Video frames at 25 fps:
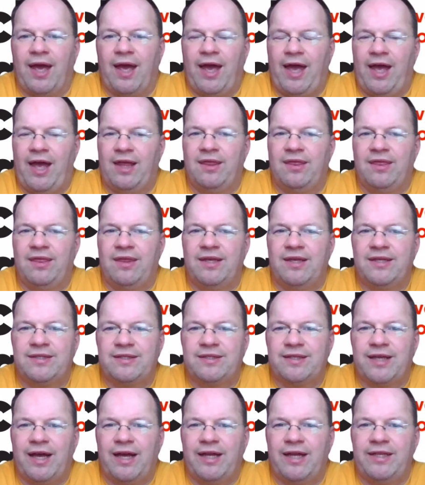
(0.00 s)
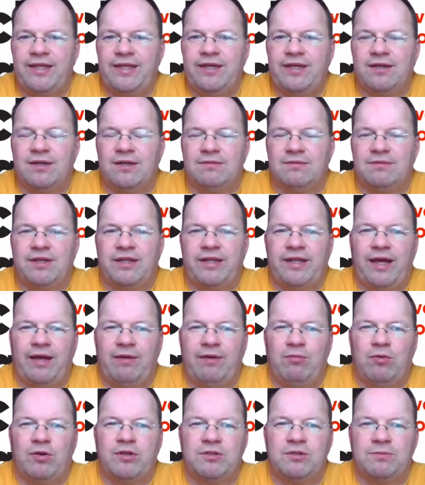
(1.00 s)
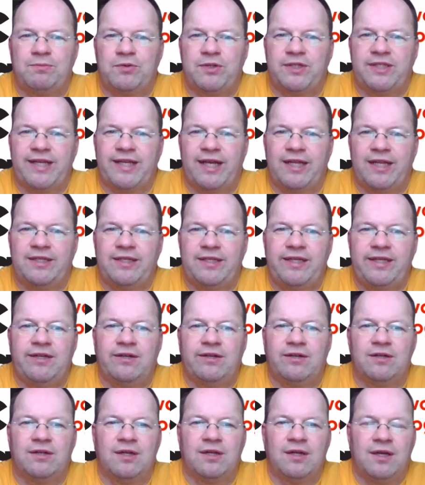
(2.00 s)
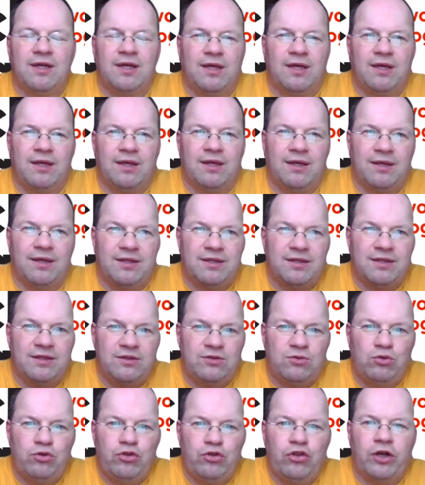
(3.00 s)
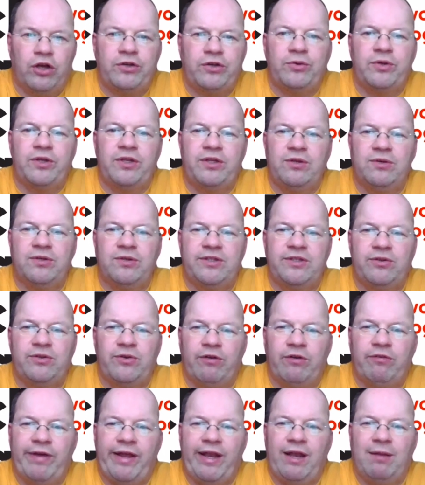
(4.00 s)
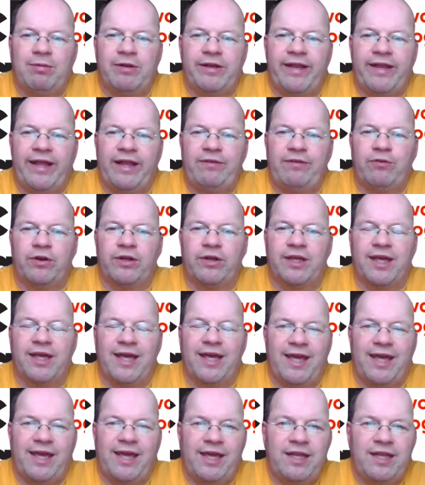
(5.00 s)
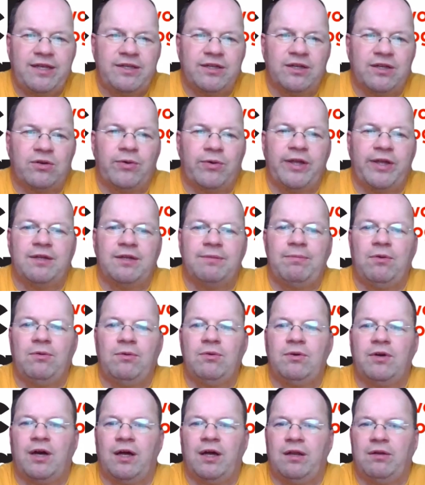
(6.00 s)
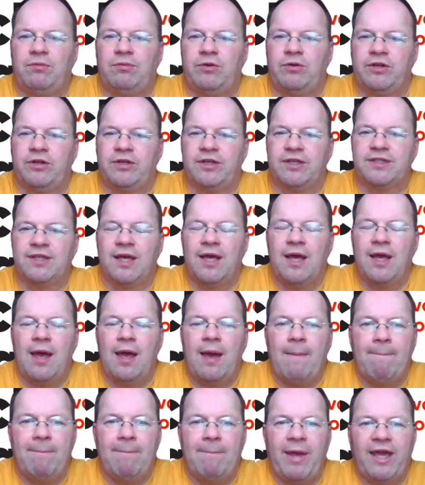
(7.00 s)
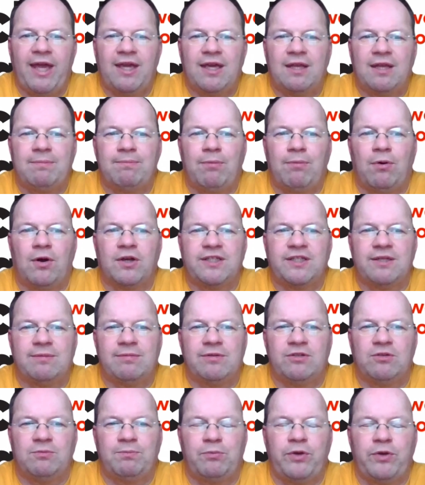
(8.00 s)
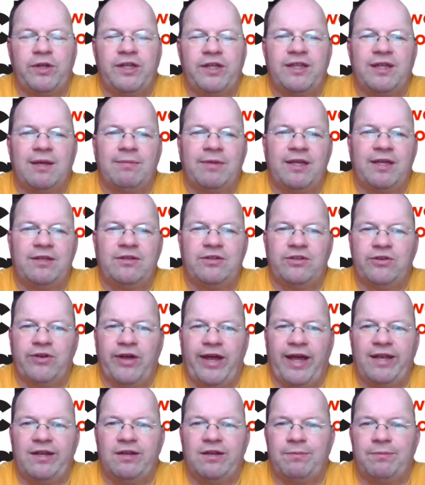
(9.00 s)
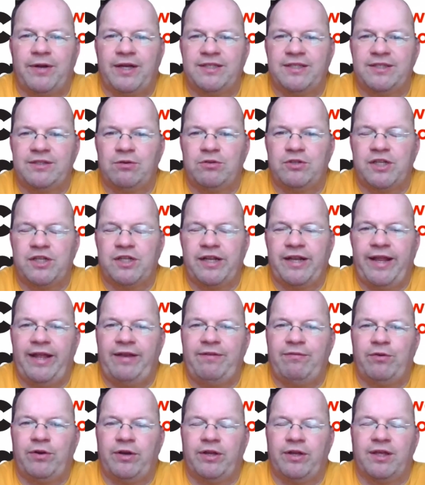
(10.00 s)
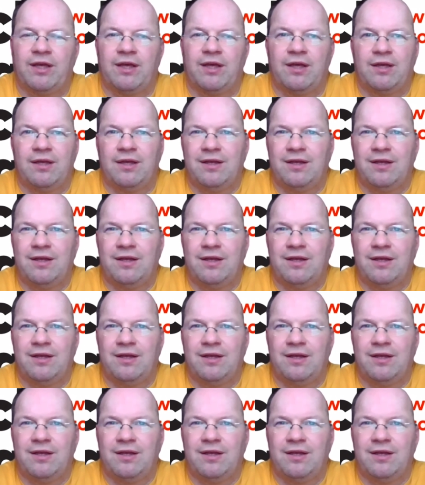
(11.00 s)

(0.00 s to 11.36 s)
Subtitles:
And this idea that I want to present here, do not reduce your available network. Integrate the blue-collar workers. Make it possible to bring them into your enterprise social network.